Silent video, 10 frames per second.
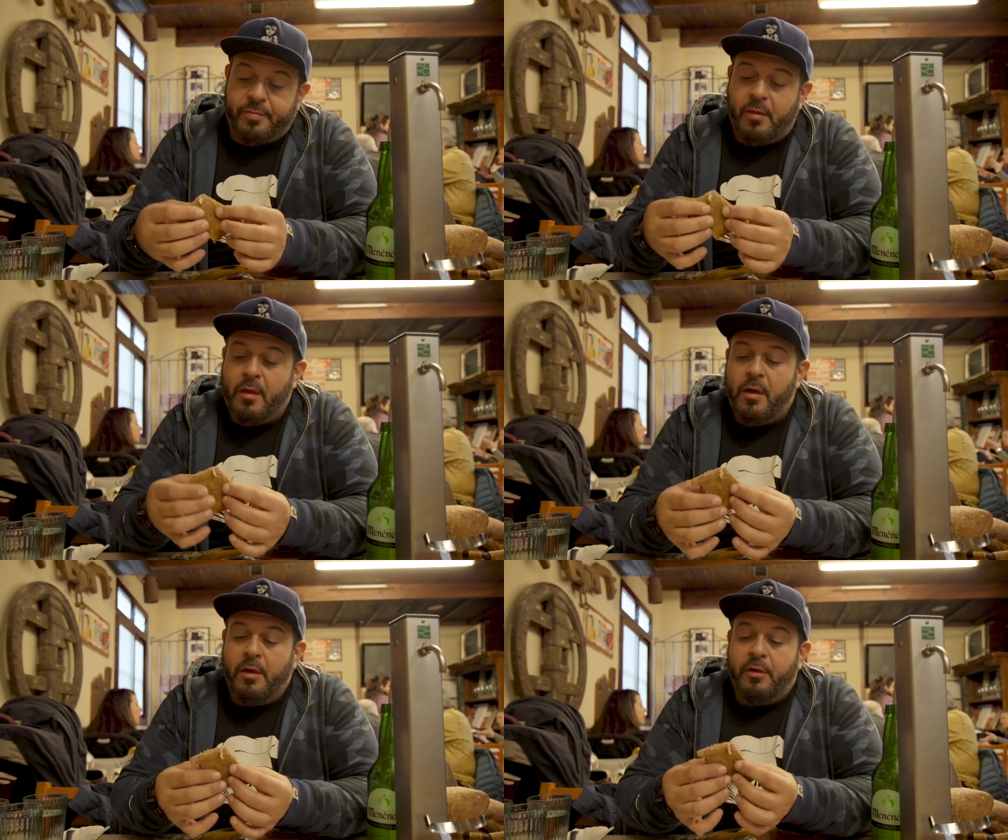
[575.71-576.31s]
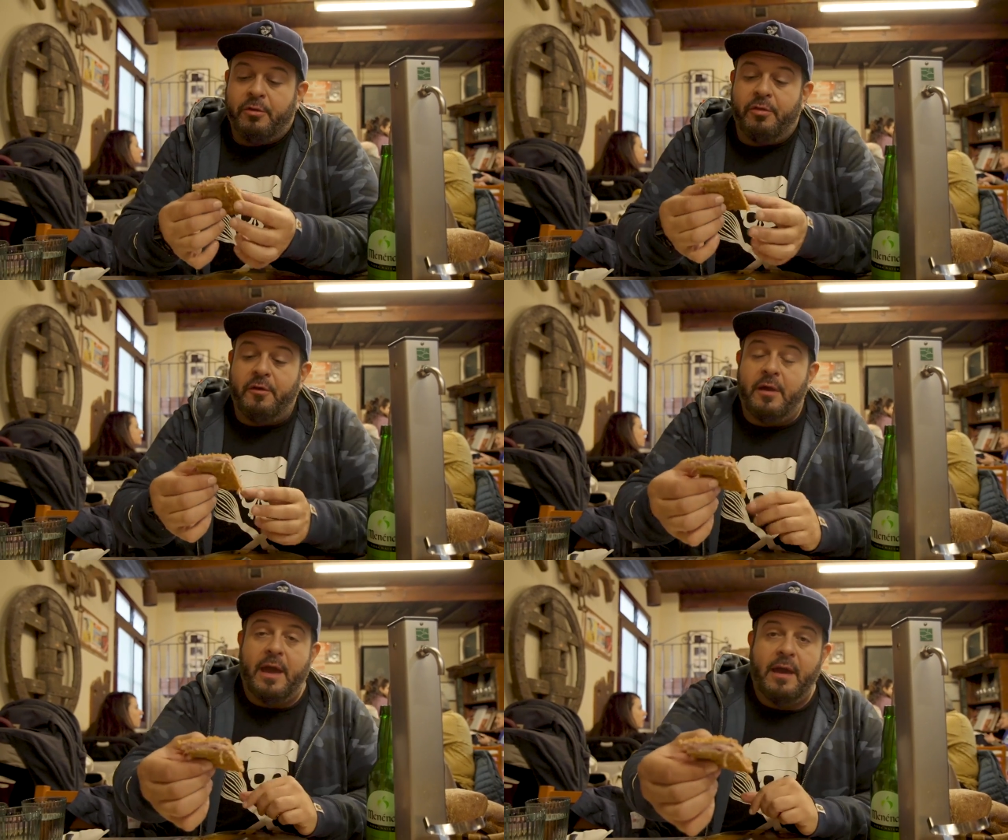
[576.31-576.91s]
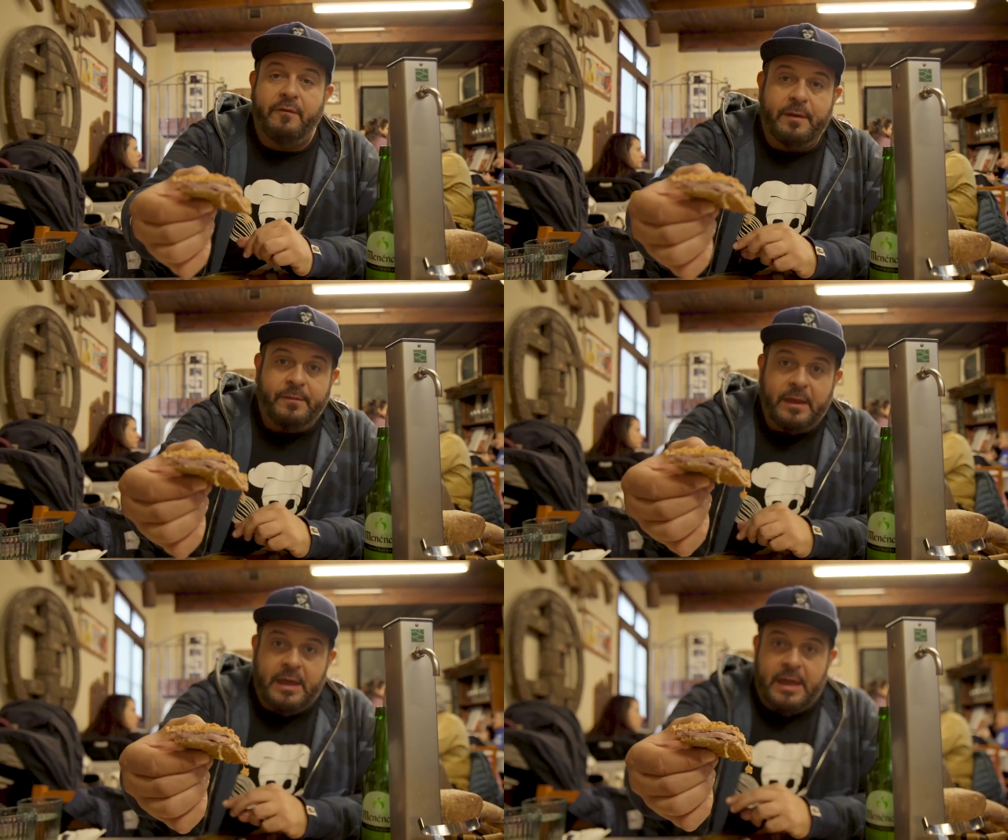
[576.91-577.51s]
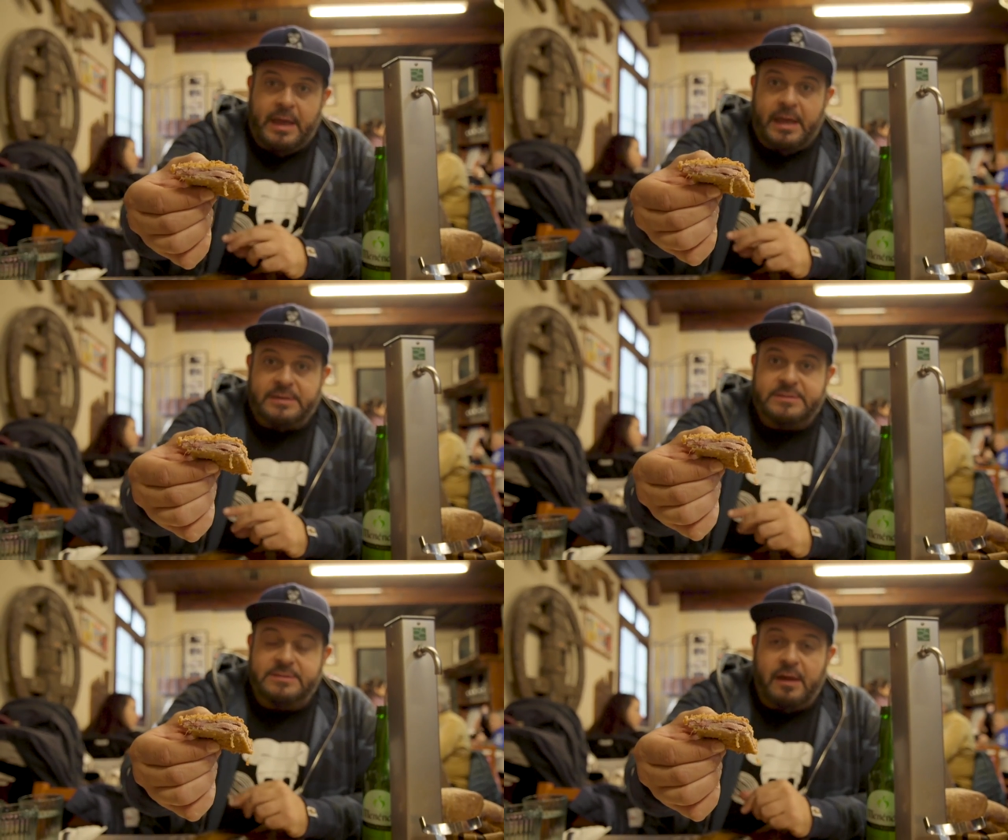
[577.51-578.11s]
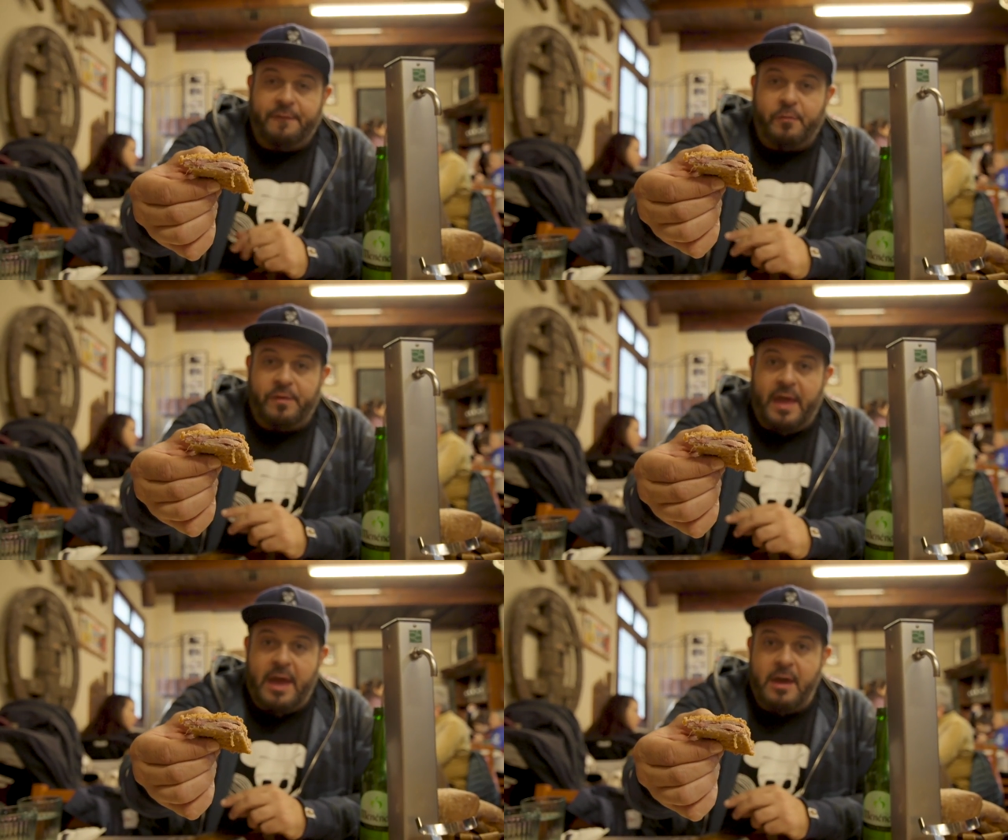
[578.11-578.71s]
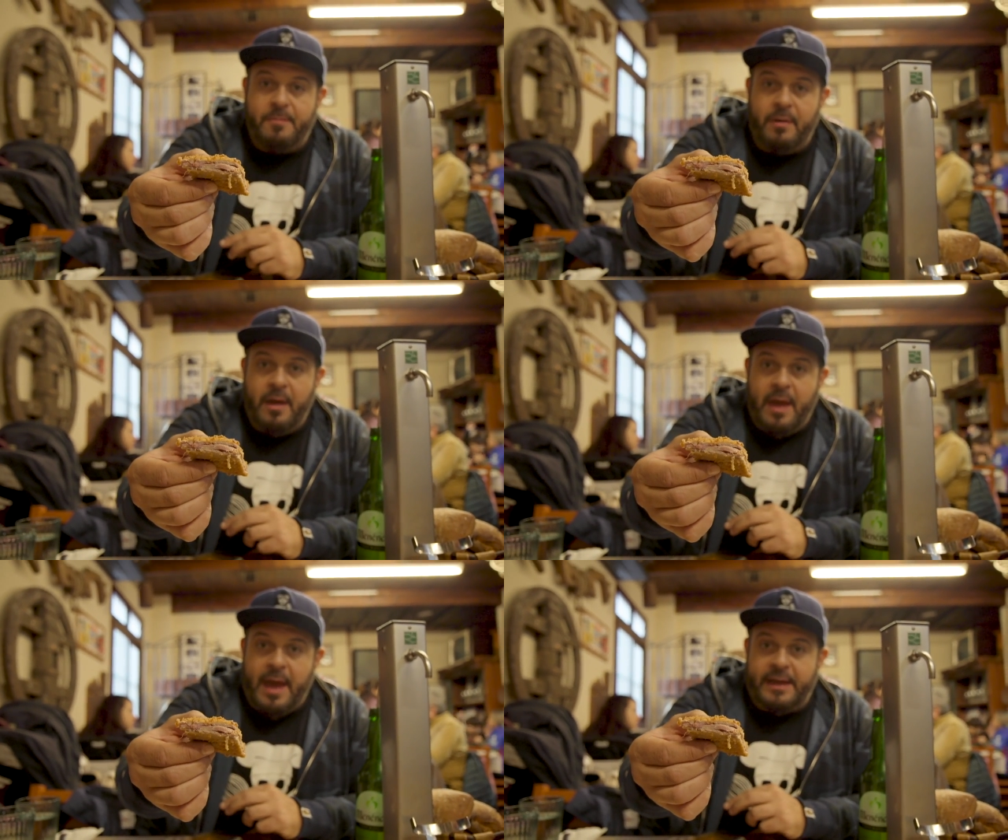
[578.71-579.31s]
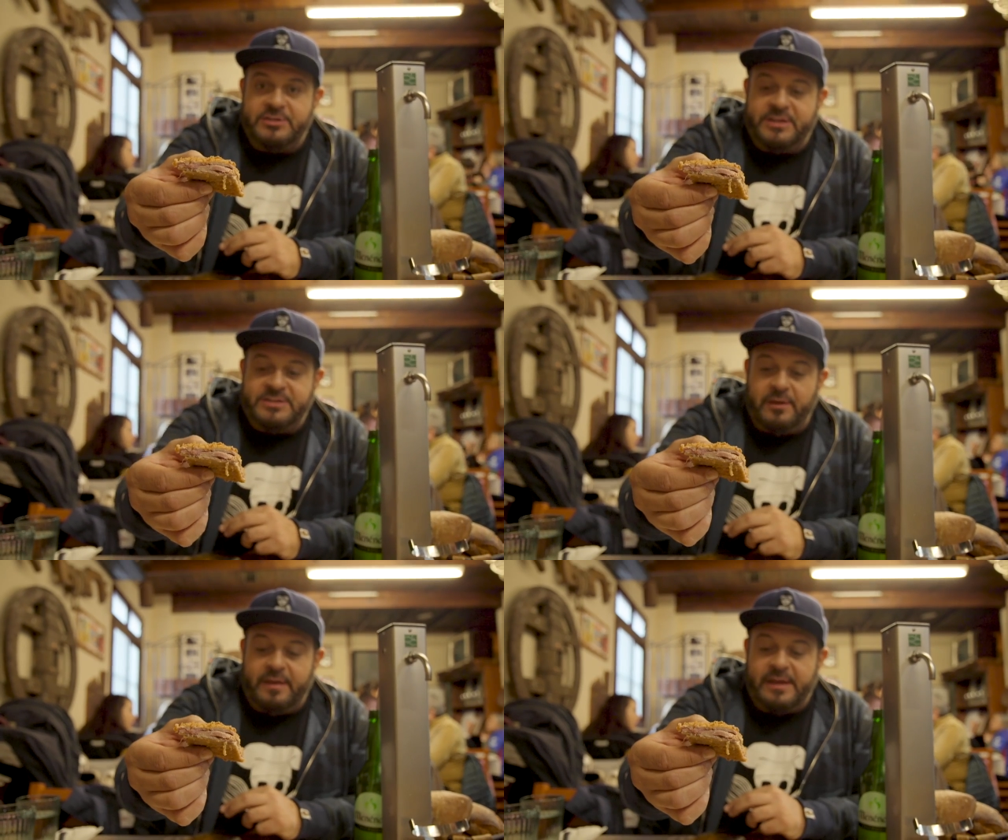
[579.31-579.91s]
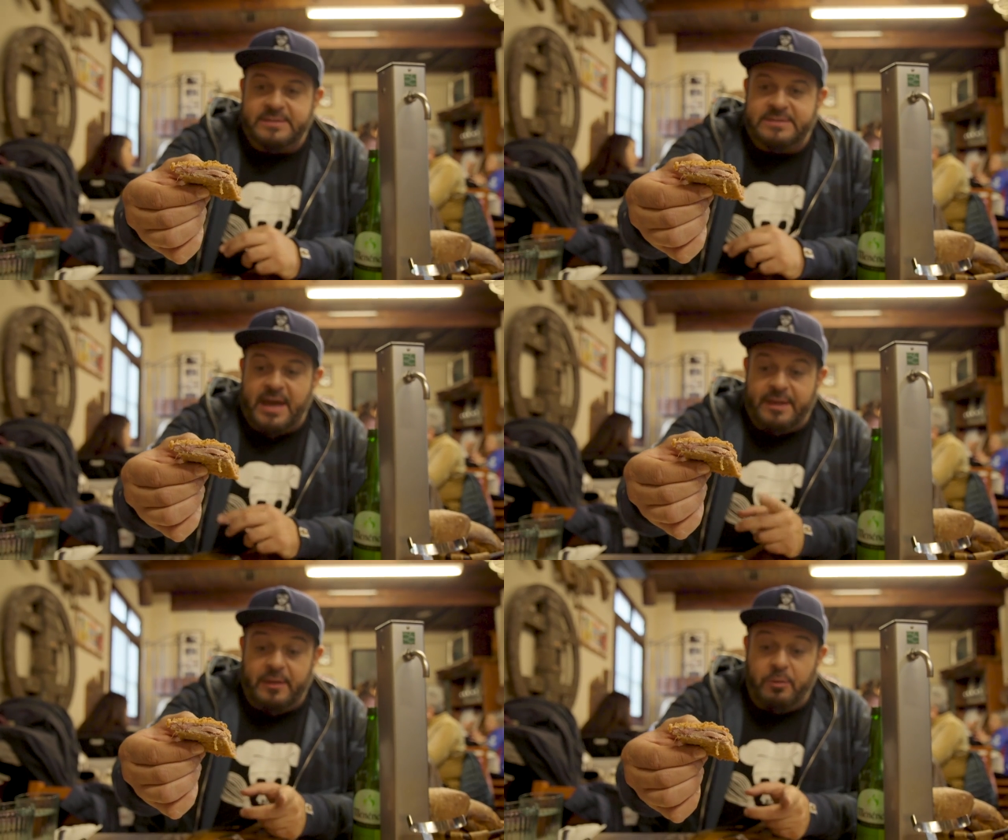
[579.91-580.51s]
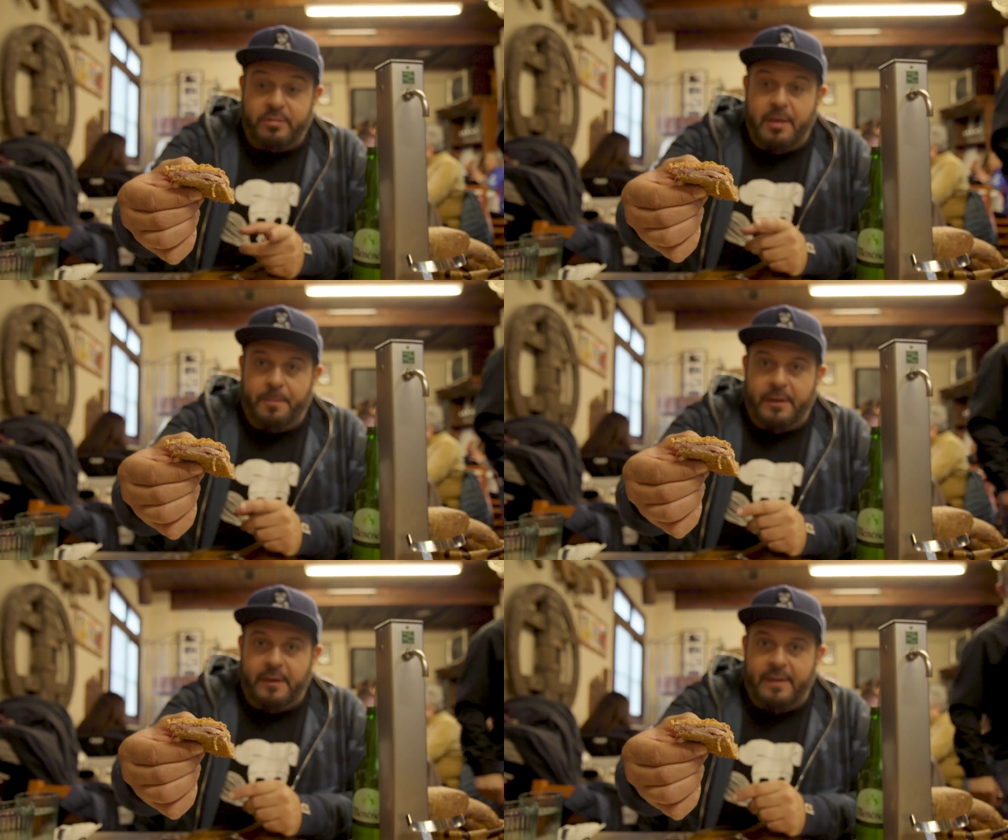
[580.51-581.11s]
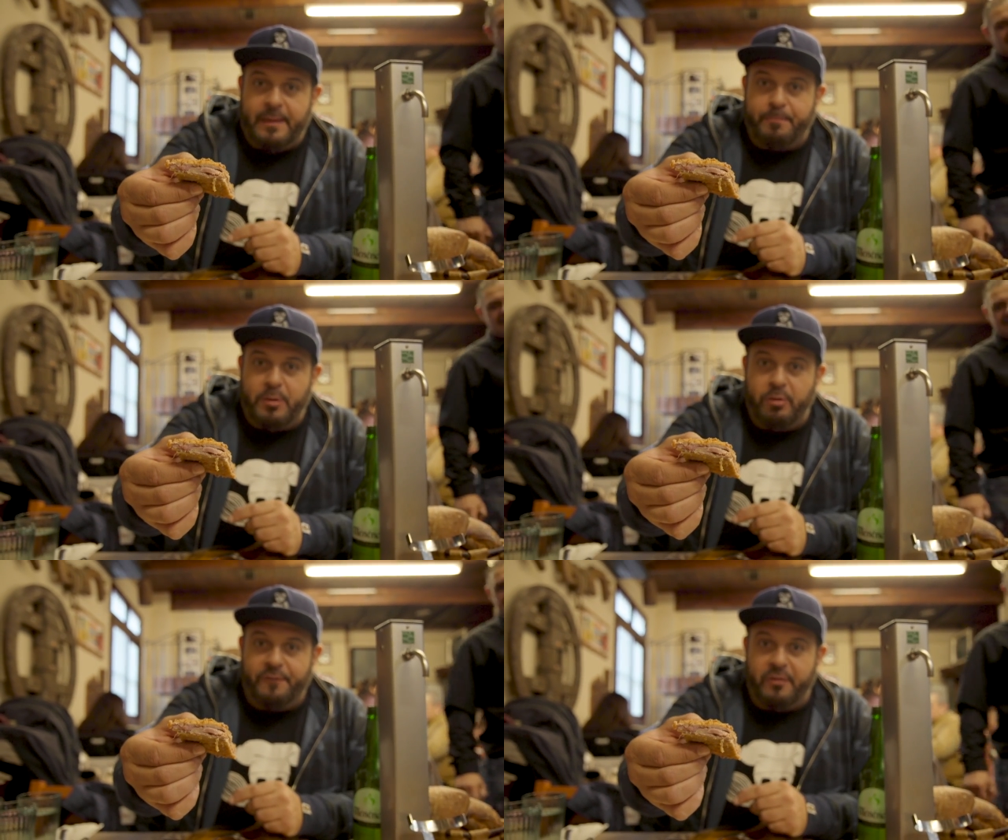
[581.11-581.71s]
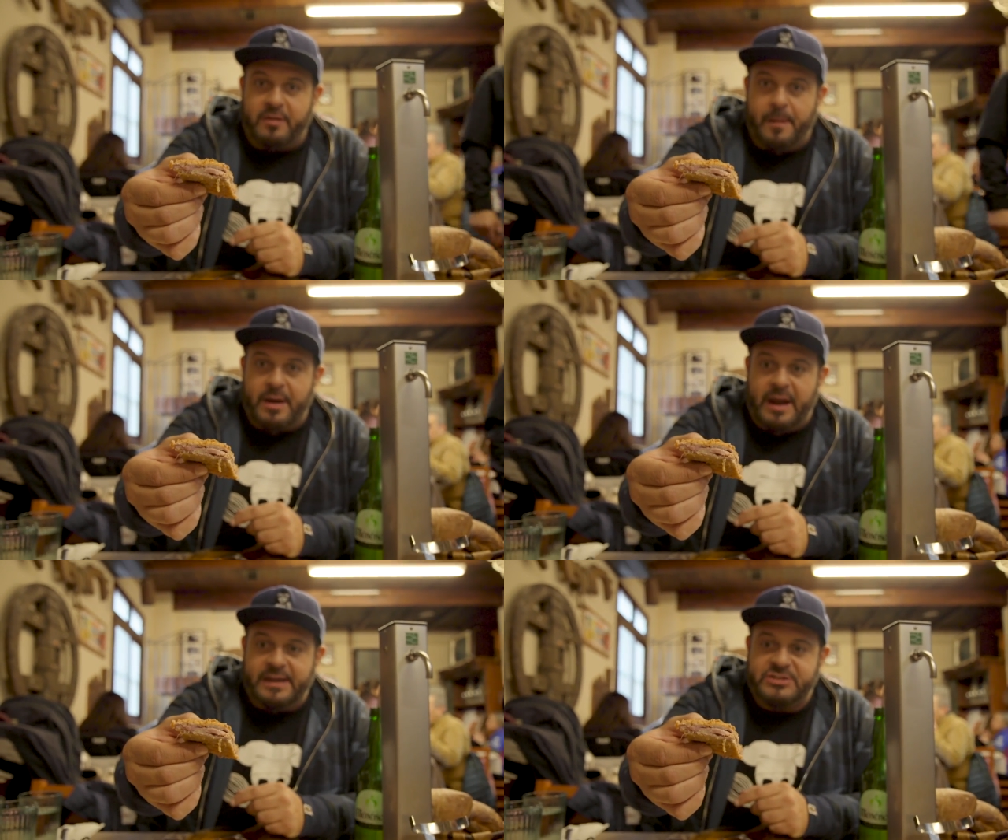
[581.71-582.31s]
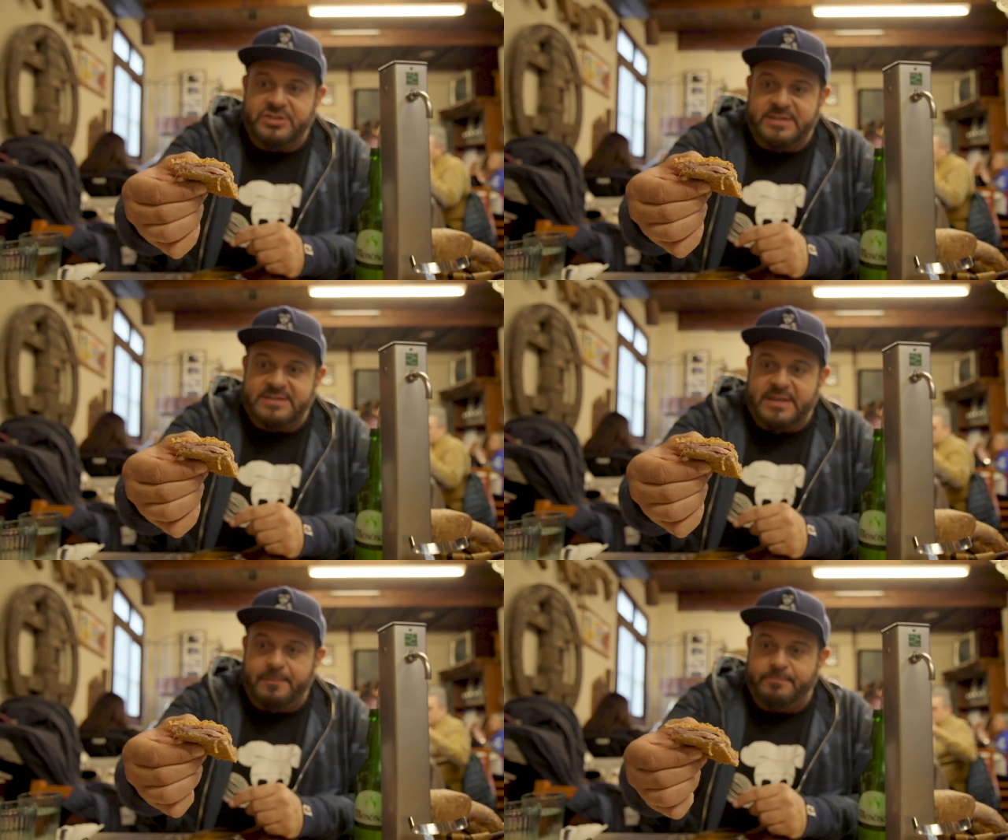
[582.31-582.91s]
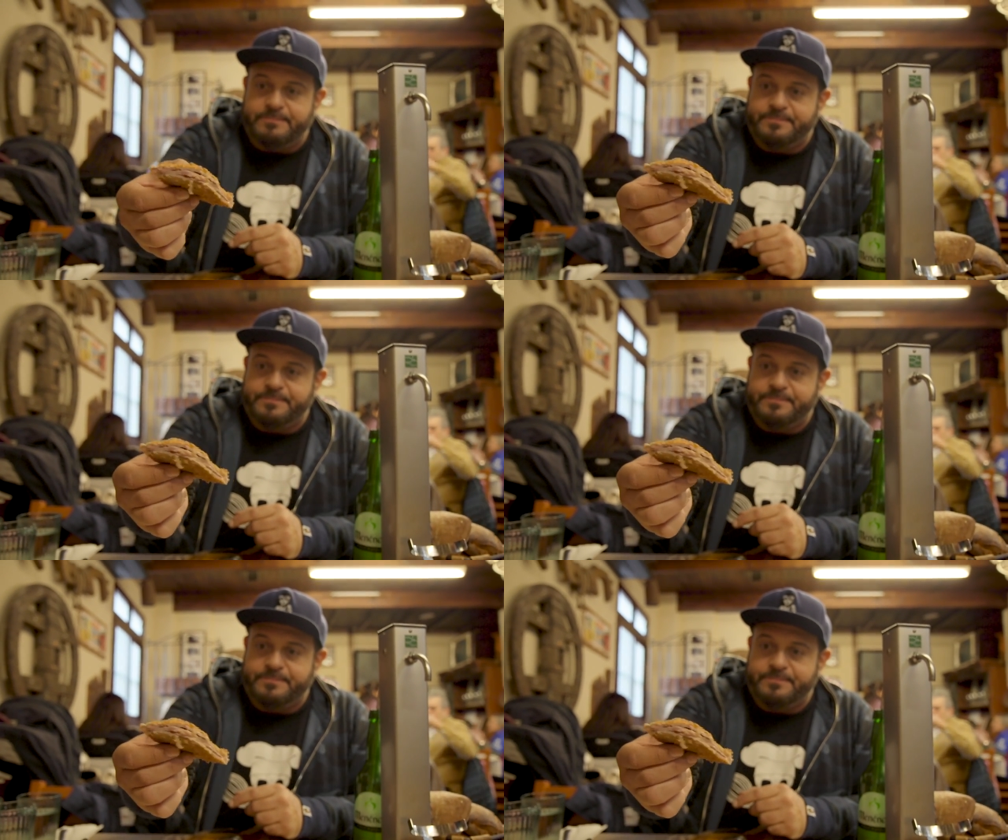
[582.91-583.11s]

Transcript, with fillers: So there you have it. It's stuffed with ham, and cheese on the inside. Then you dip it in that beautiful cabrales cheese dip.